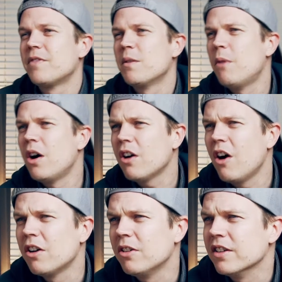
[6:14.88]
Mark
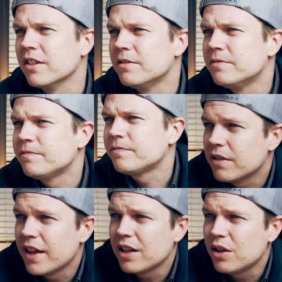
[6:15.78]
Arnold,
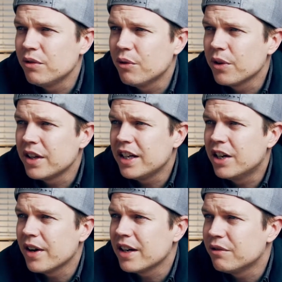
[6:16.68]
thank you for the
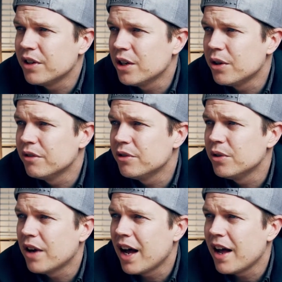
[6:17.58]
great video
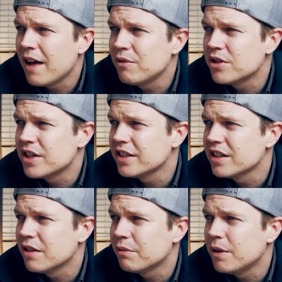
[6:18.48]
review. How have you tested
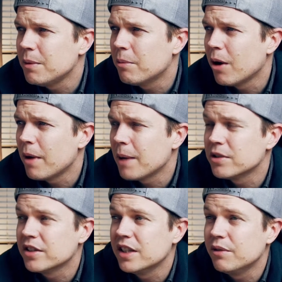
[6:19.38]
the Fimi Palm app to
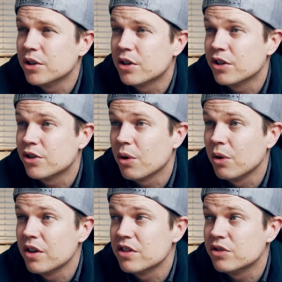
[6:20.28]
see if you control
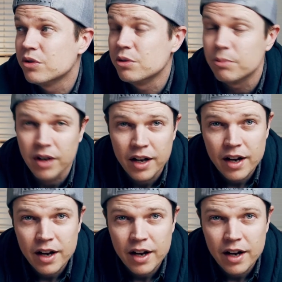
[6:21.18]
the zoom?